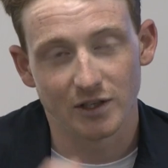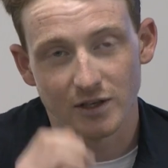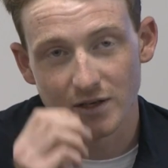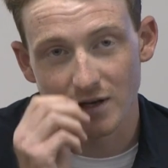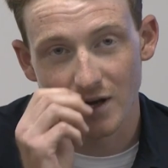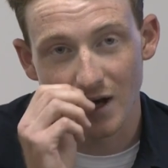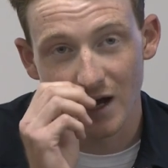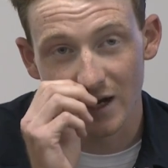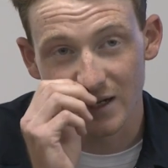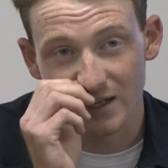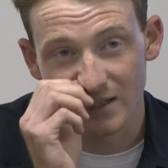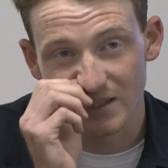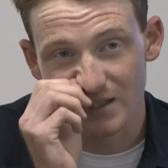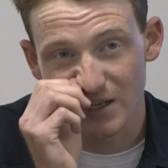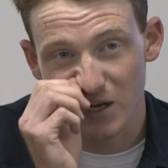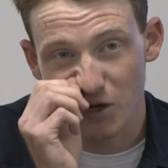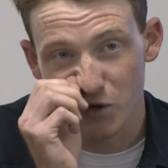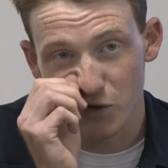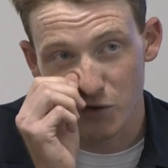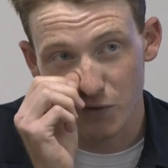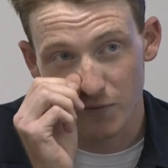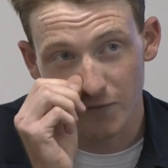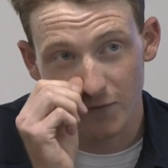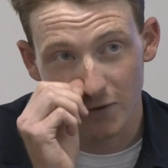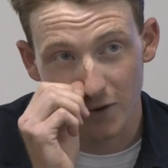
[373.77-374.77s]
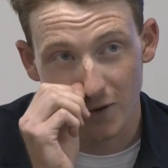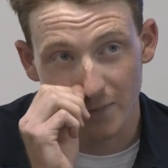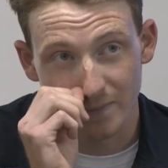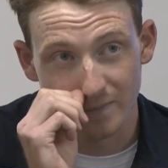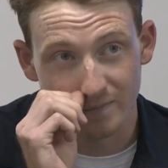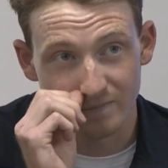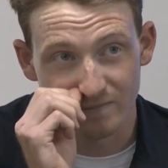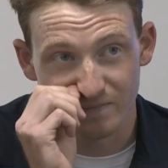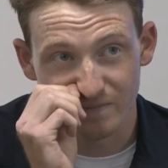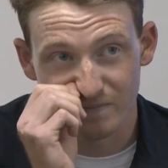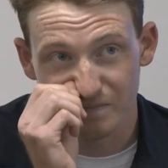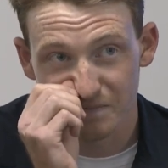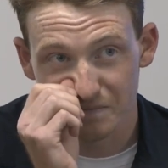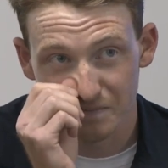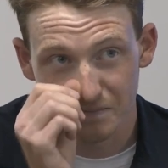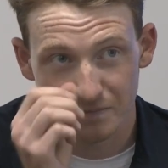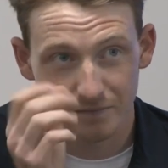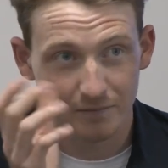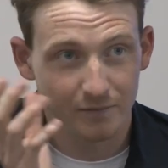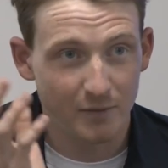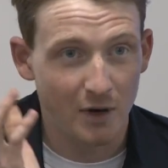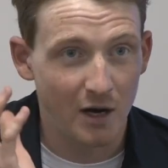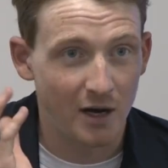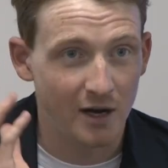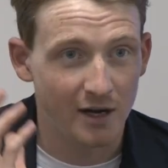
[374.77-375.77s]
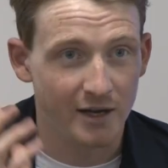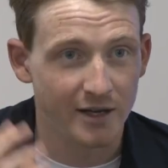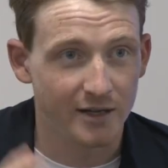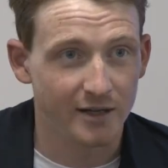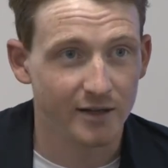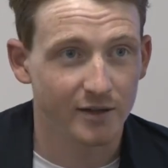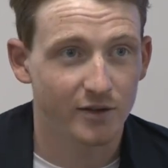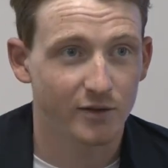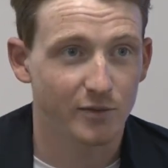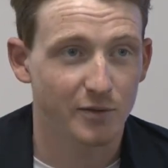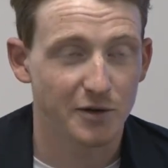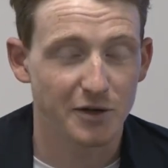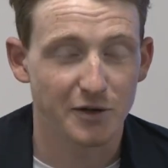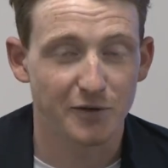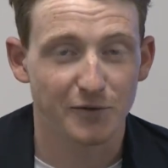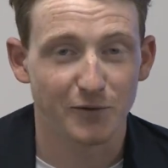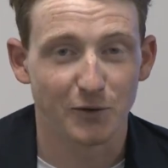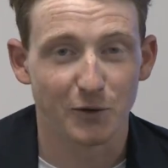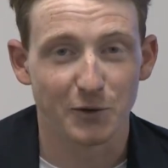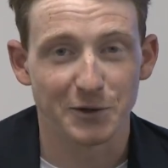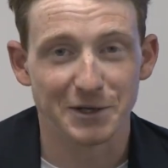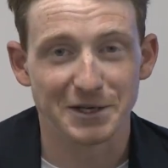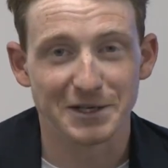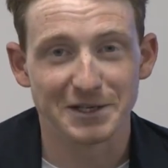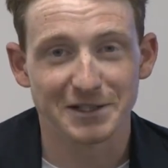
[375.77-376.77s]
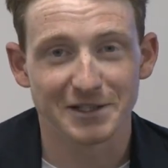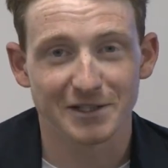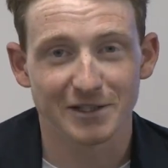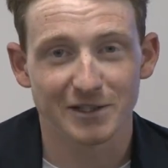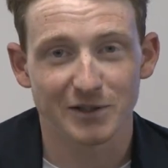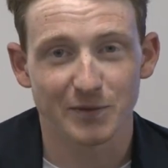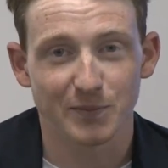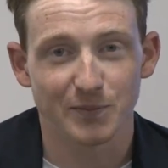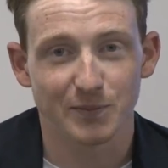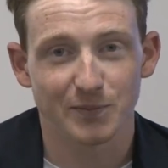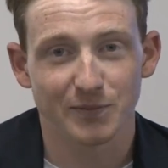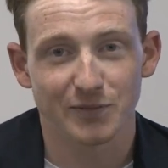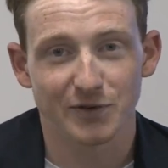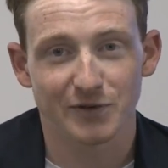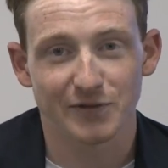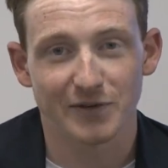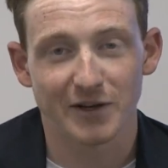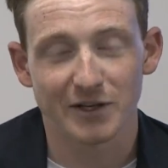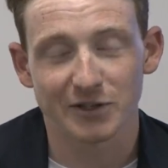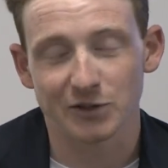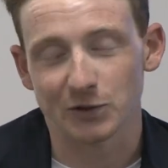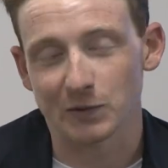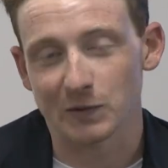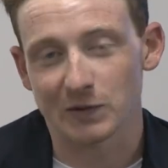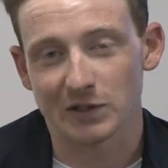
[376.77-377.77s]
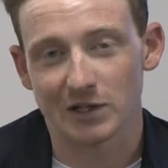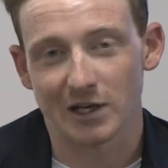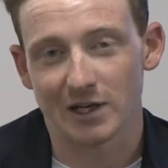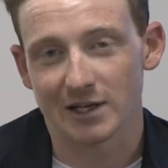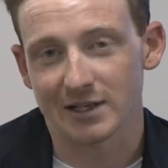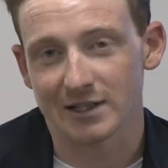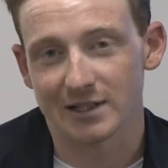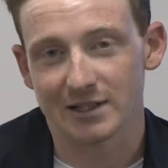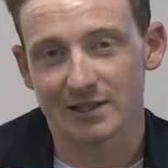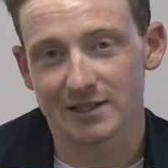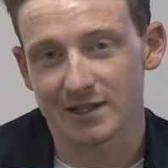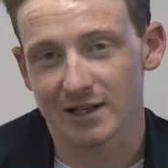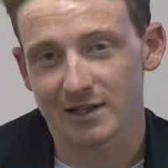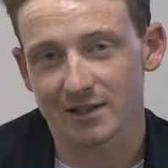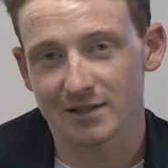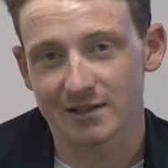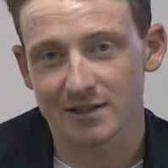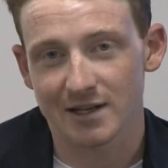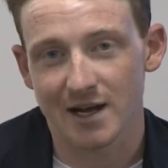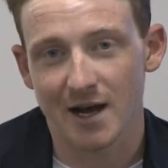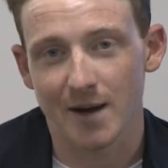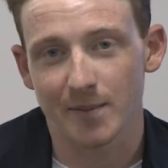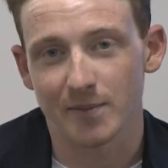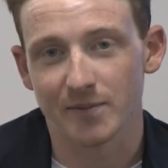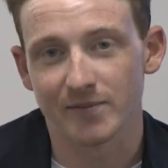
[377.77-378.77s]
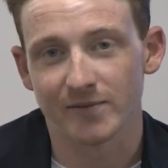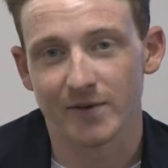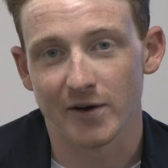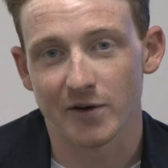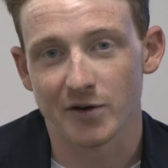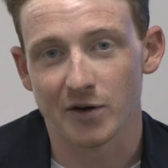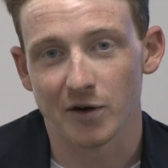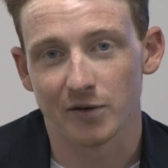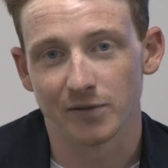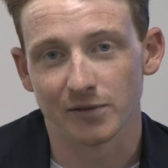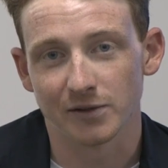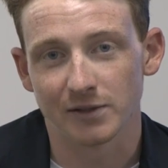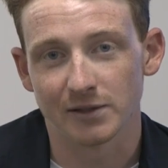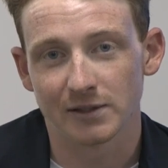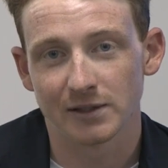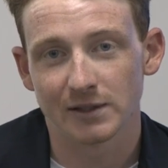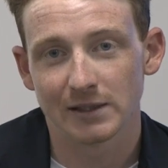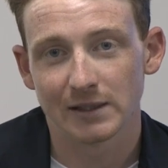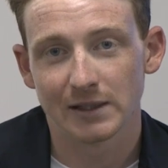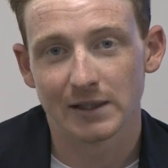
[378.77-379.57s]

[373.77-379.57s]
And I can tell you from my three or four years as a professional cyclist, that doesn't happen very often.